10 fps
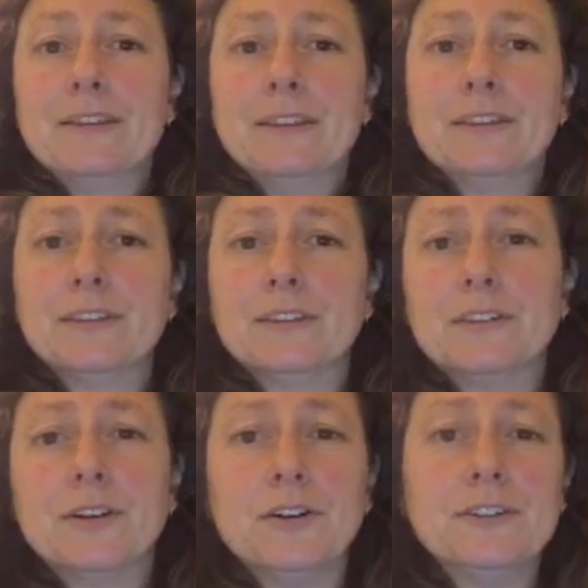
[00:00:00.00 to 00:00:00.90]
I think that
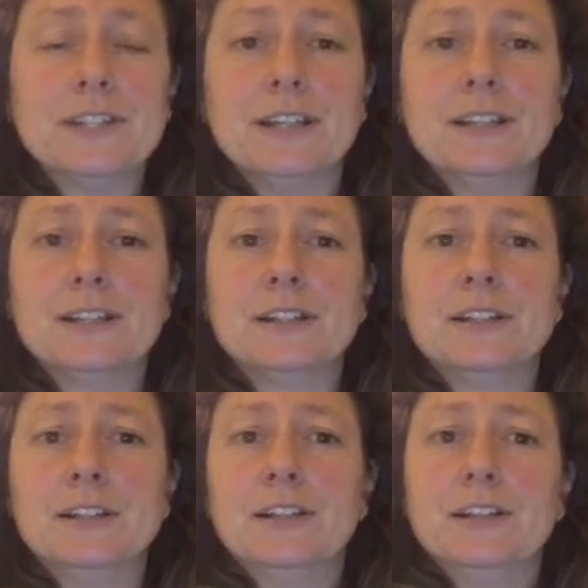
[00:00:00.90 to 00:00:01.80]
the content,
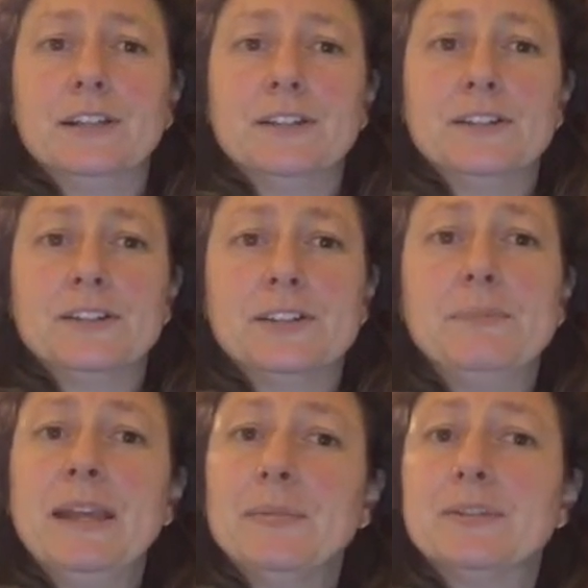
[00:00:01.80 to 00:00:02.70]
to
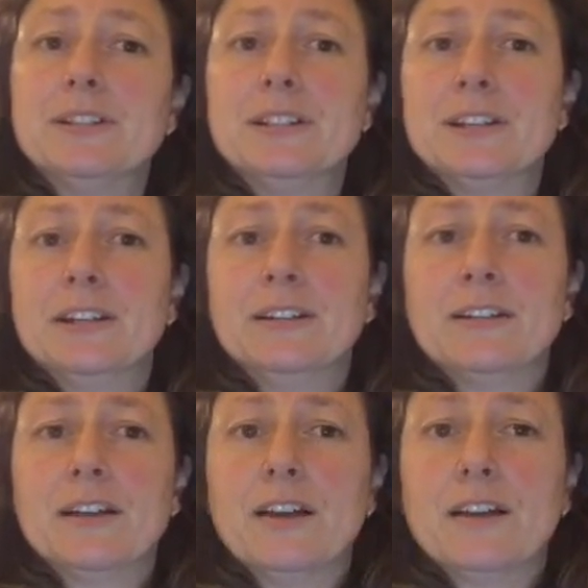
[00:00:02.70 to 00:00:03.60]
be able to design
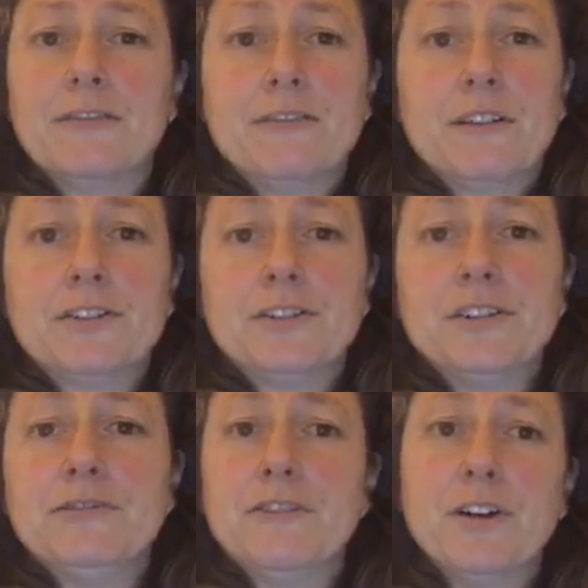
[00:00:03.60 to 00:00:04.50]
a
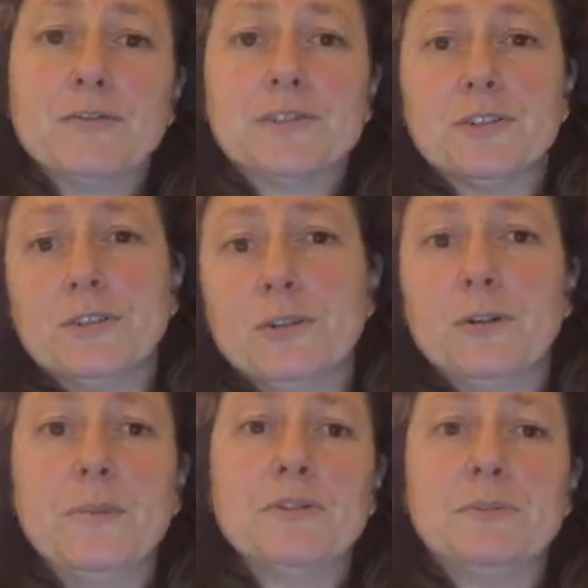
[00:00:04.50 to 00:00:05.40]
true false
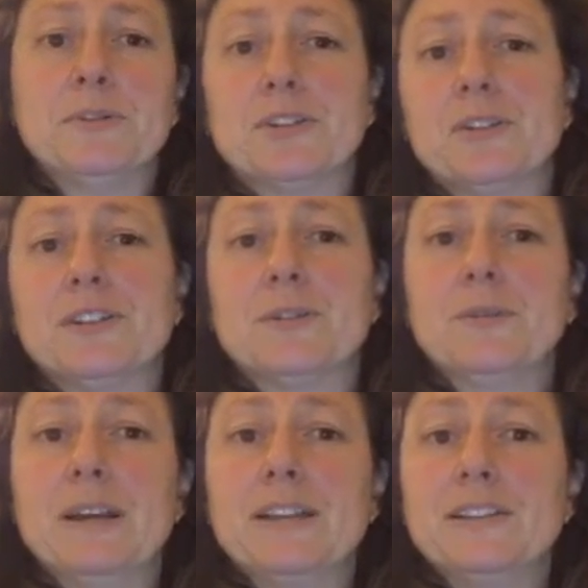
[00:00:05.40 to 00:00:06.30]
or multiple choice
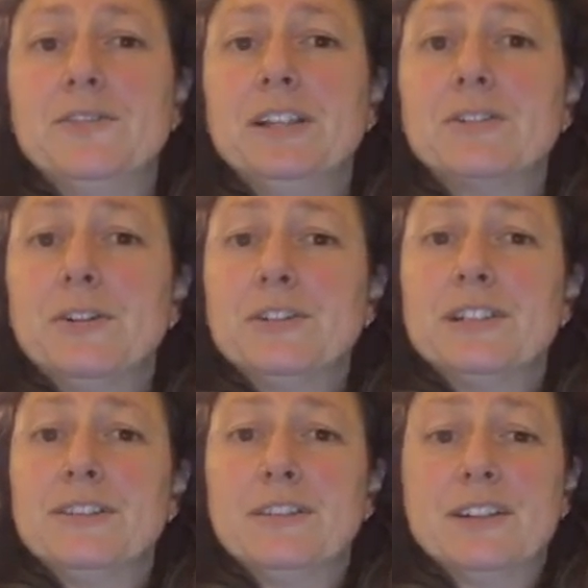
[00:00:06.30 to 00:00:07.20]
quiz, you need
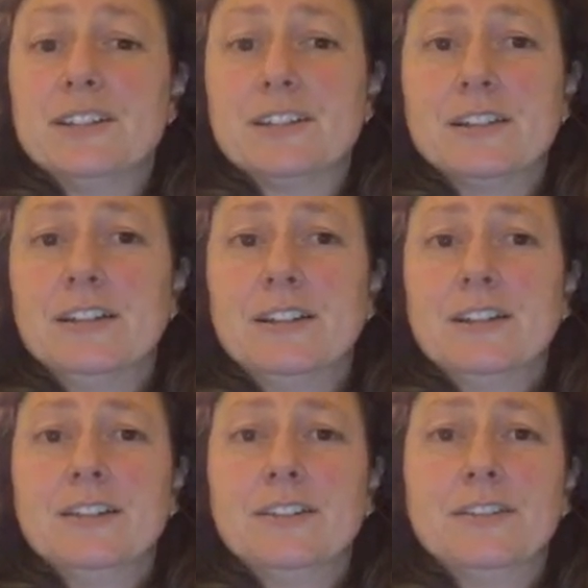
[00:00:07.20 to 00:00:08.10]
content that is
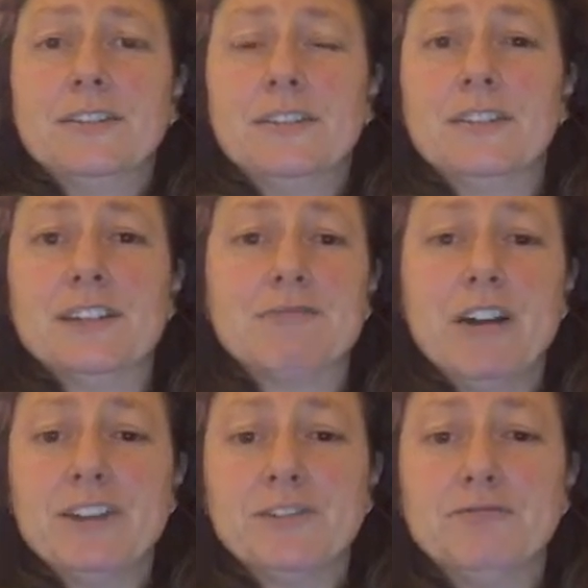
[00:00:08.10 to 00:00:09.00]

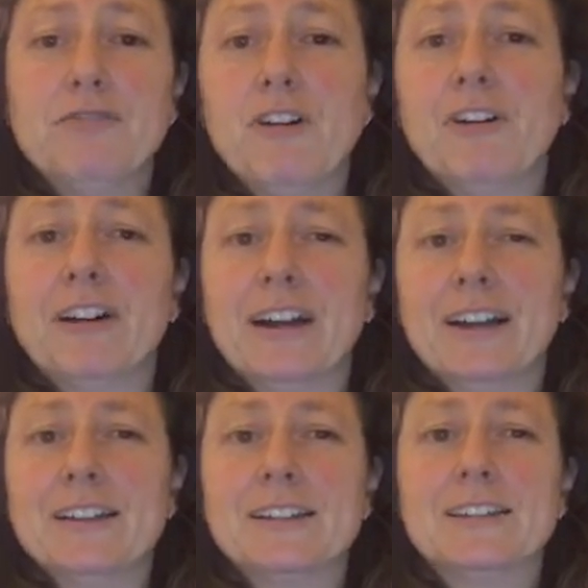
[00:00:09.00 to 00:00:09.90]
right or wrong,
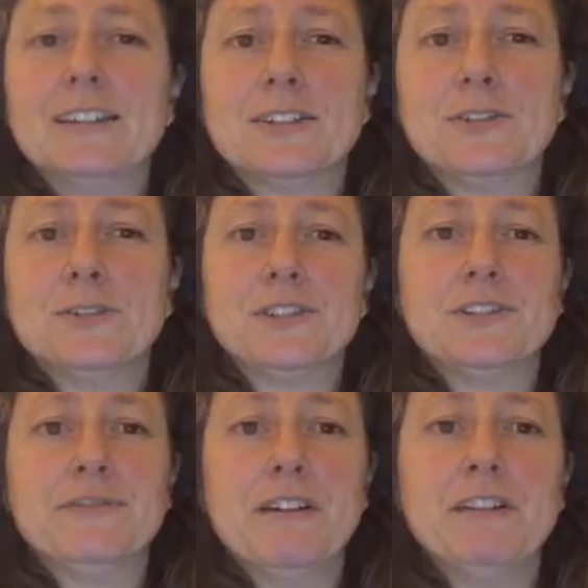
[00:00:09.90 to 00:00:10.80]
and this course
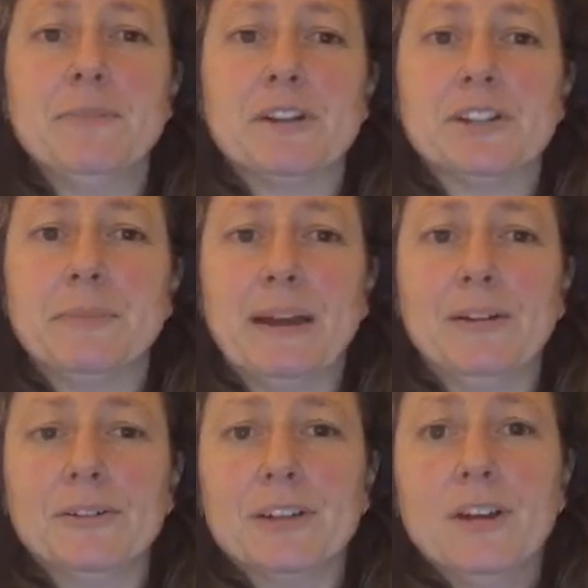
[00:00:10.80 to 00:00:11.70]
is very much
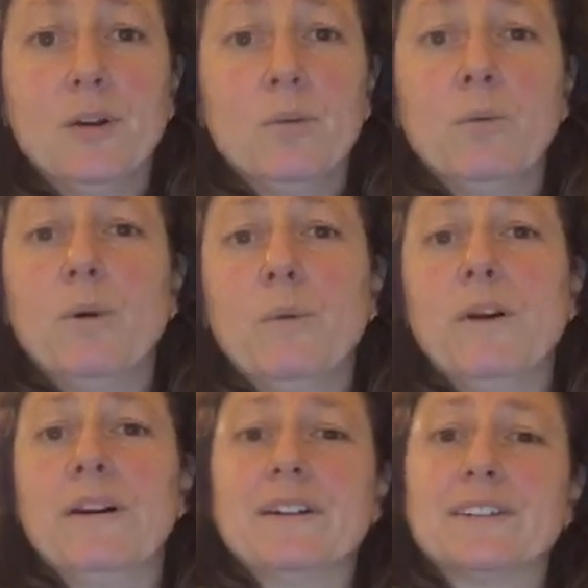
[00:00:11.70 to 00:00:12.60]
about what
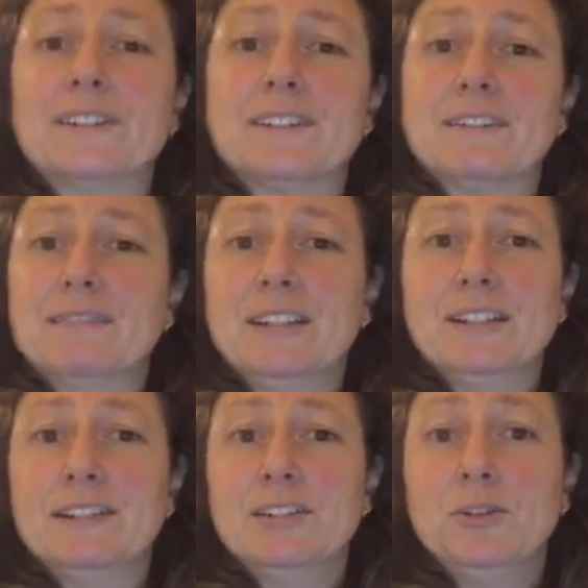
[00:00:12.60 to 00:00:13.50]
works
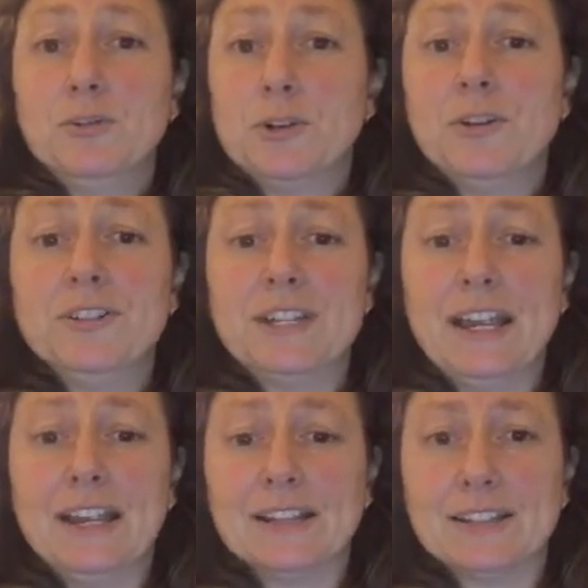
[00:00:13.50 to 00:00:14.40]
in your
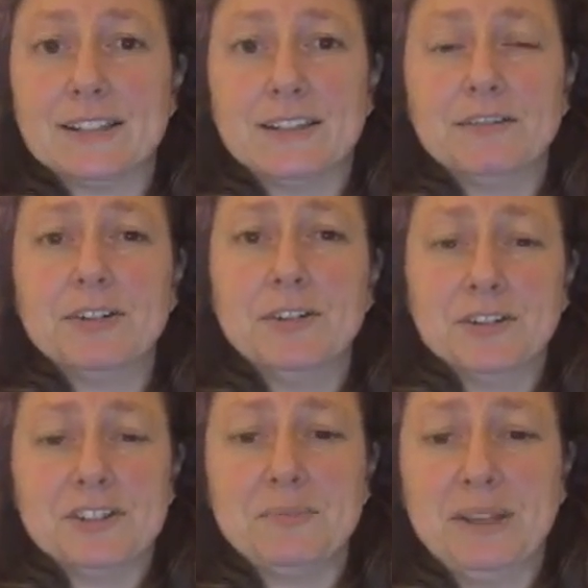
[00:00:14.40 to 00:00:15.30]
context. There are
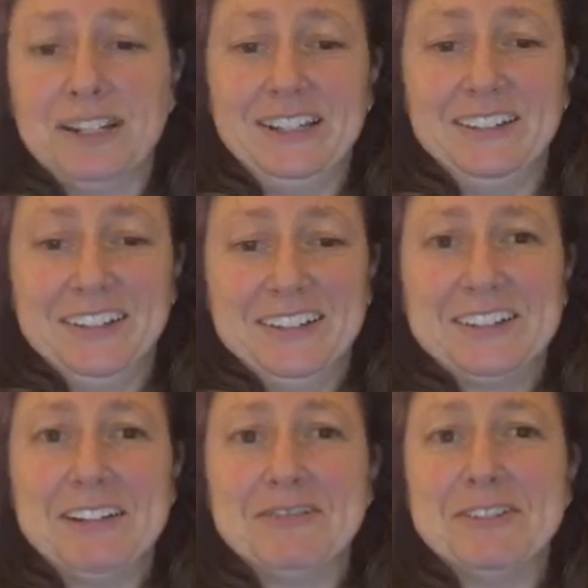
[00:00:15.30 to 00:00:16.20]
not so many
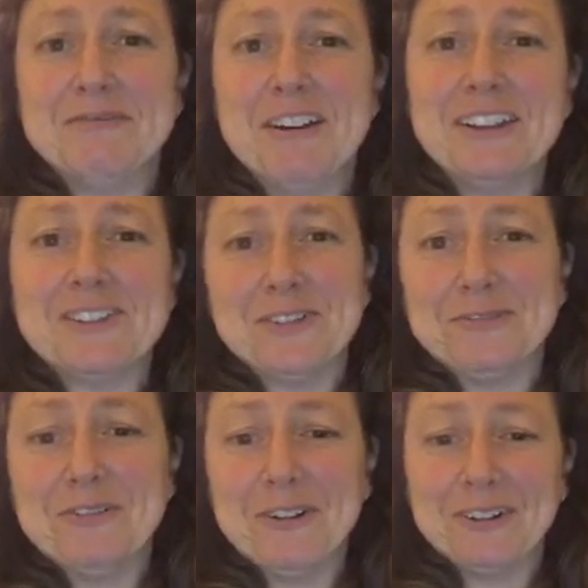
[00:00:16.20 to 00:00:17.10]
definite rights or
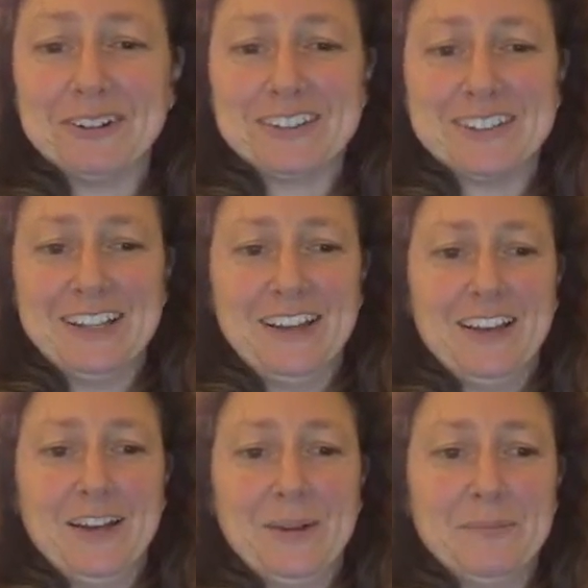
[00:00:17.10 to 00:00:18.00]
wrongs,
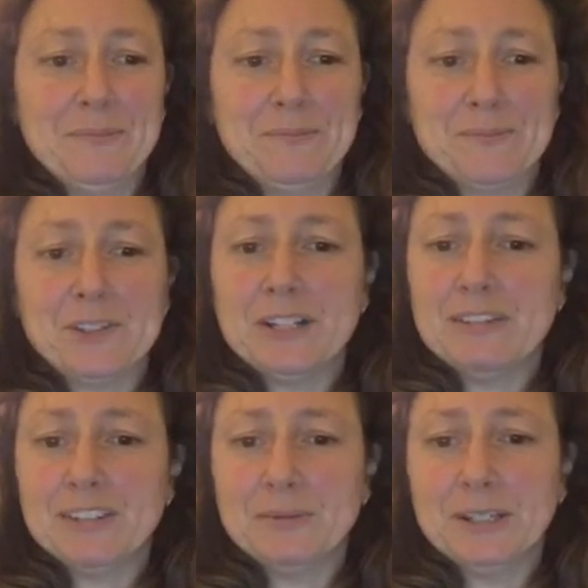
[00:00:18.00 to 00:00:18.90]
so I
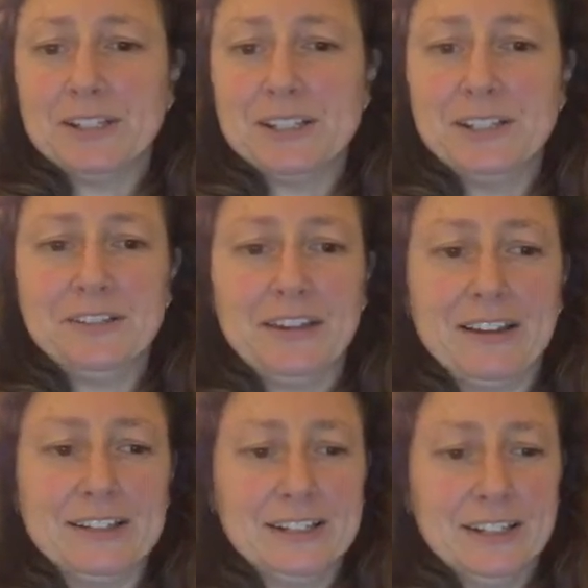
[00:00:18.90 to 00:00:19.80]
don't think we could do
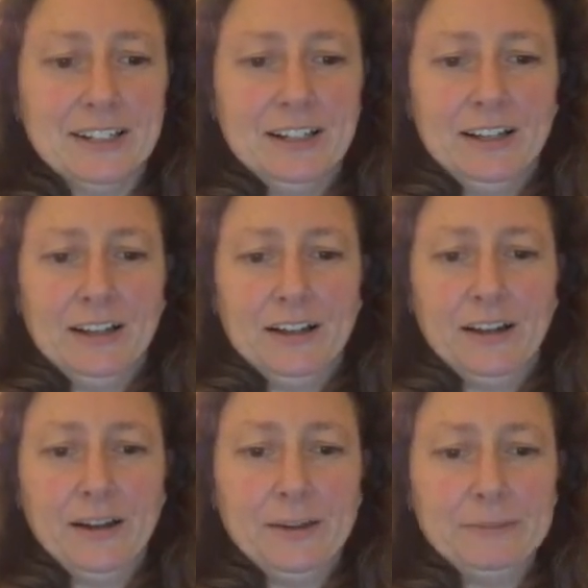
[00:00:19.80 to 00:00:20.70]
that.
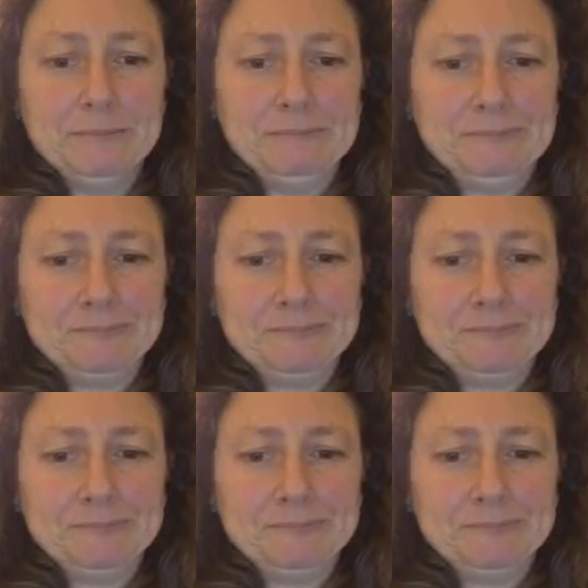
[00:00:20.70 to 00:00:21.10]
So